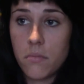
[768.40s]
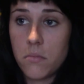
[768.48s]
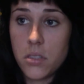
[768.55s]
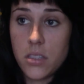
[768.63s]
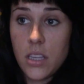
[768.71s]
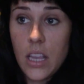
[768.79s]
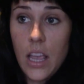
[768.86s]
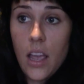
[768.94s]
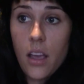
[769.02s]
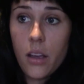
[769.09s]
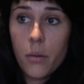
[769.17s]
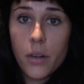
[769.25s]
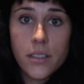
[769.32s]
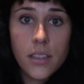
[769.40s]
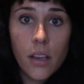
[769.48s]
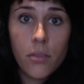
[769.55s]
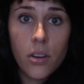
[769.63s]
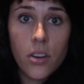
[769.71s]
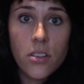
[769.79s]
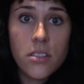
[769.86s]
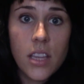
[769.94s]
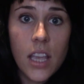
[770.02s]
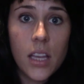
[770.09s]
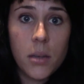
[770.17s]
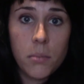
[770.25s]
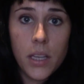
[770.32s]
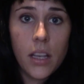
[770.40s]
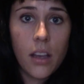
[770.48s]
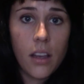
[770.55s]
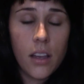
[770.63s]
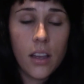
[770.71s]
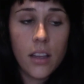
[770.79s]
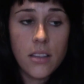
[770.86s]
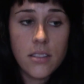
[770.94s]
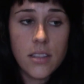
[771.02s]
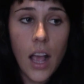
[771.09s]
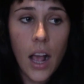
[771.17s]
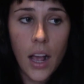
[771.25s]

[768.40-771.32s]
see how it works out for your skin, because